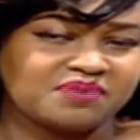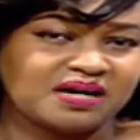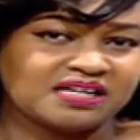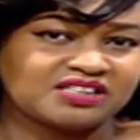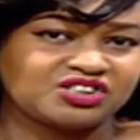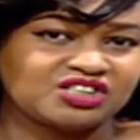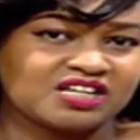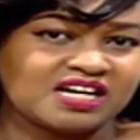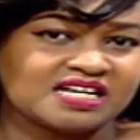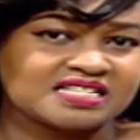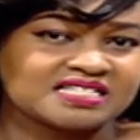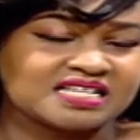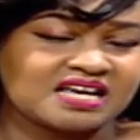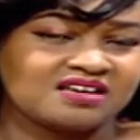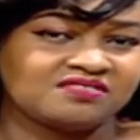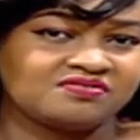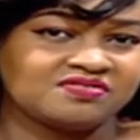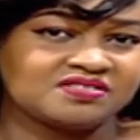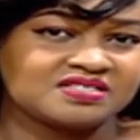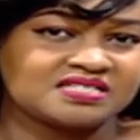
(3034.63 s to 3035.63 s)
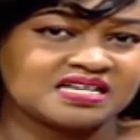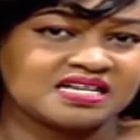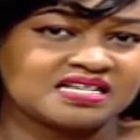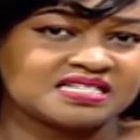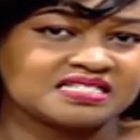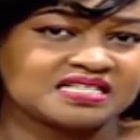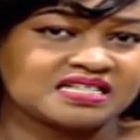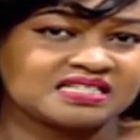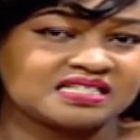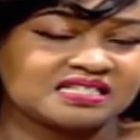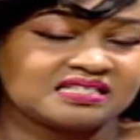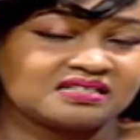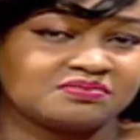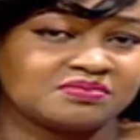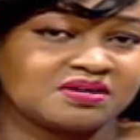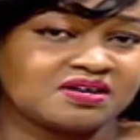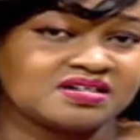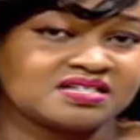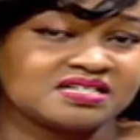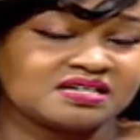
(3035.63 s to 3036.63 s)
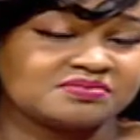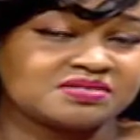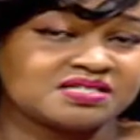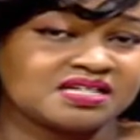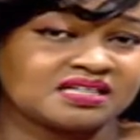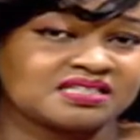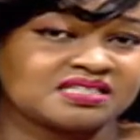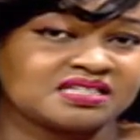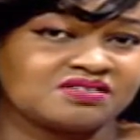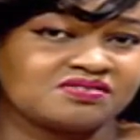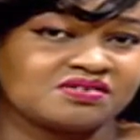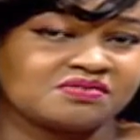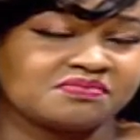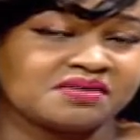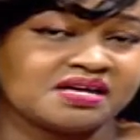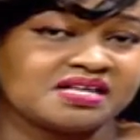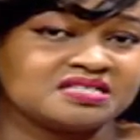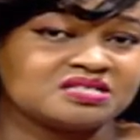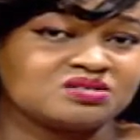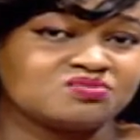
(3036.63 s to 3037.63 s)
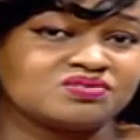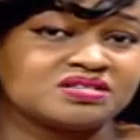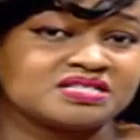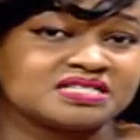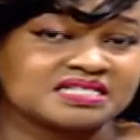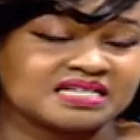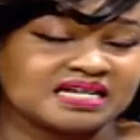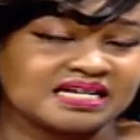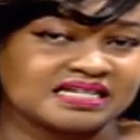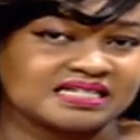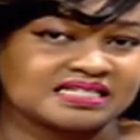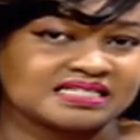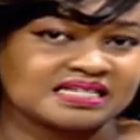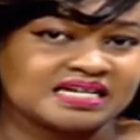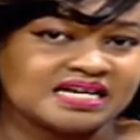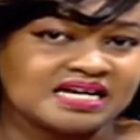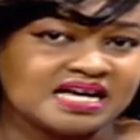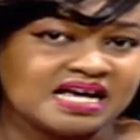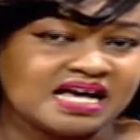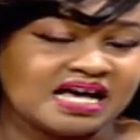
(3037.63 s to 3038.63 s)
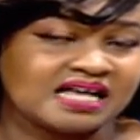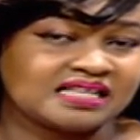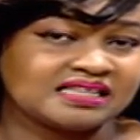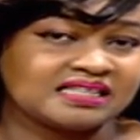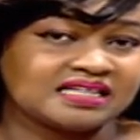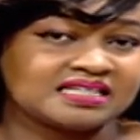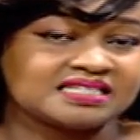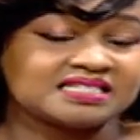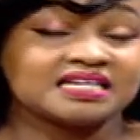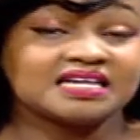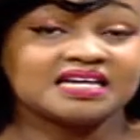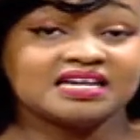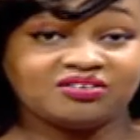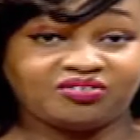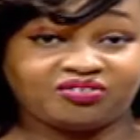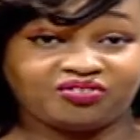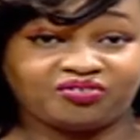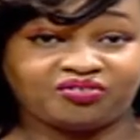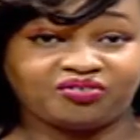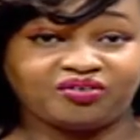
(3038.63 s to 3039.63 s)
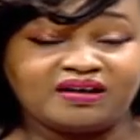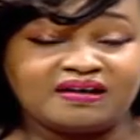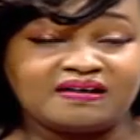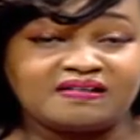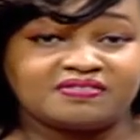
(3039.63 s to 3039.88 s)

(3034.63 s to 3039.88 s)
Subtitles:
but she has emphasized that the maritime sector remains resilient and that if